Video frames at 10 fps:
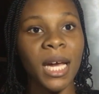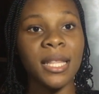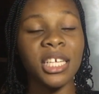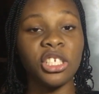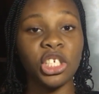
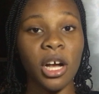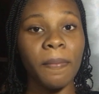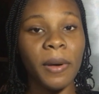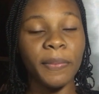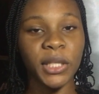the
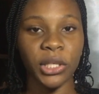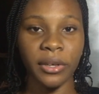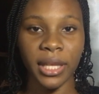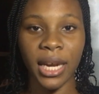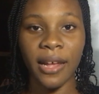job
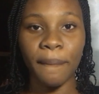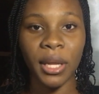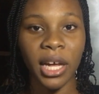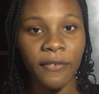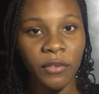position that I
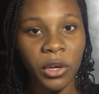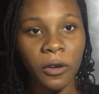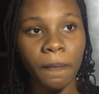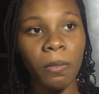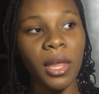applied for,